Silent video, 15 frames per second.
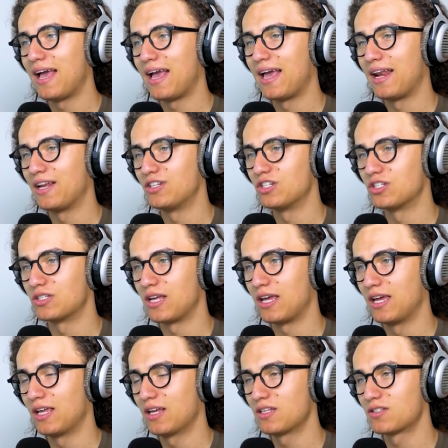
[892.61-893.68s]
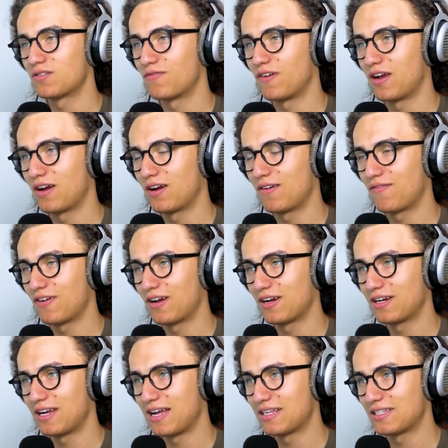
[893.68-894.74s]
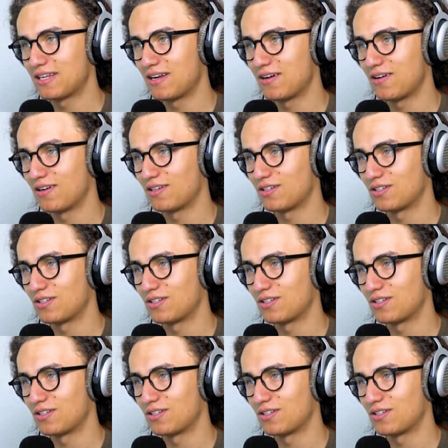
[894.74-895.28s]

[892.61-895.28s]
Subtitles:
And it just hit us very, very nice and hard.